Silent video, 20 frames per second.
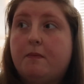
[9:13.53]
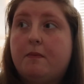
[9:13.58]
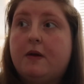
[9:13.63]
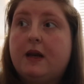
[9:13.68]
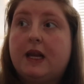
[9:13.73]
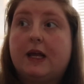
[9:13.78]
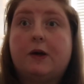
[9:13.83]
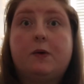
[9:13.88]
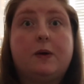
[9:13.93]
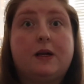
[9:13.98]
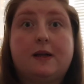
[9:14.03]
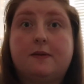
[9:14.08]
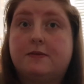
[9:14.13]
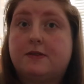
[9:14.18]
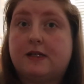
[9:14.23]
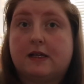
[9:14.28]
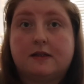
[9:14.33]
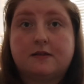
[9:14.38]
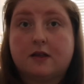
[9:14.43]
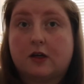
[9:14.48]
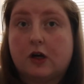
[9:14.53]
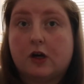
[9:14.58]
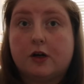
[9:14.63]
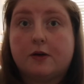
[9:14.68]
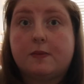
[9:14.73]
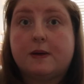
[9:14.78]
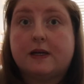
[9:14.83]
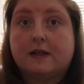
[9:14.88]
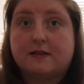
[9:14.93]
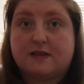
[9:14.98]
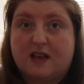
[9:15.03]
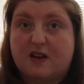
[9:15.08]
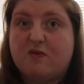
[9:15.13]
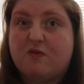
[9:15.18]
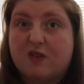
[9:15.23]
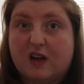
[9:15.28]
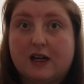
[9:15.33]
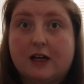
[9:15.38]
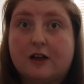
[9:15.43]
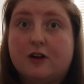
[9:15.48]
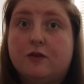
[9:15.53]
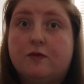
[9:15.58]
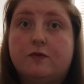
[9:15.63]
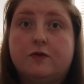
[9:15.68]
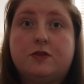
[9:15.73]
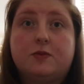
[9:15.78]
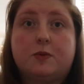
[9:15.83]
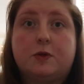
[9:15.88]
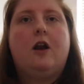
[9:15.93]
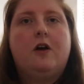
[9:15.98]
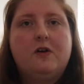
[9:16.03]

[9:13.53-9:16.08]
liquid lipsticks a go because they're really comfortable.